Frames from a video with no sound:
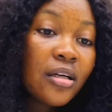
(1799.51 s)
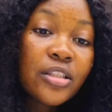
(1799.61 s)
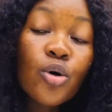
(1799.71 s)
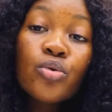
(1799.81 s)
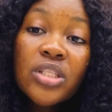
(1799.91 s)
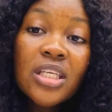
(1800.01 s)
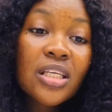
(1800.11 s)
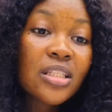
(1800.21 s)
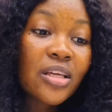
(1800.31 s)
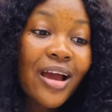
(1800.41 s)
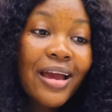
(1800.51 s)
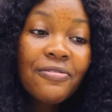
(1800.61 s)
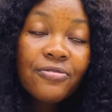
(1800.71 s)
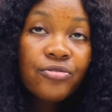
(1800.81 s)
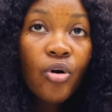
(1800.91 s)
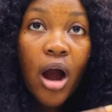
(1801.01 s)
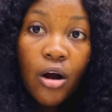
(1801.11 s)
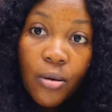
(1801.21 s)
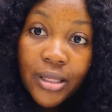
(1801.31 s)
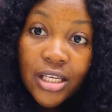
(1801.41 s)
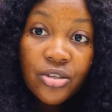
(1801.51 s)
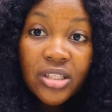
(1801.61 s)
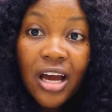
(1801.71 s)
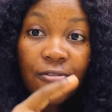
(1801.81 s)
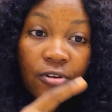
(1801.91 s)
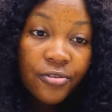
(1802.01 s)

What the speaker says: they will tick, they have for accommodation, they have for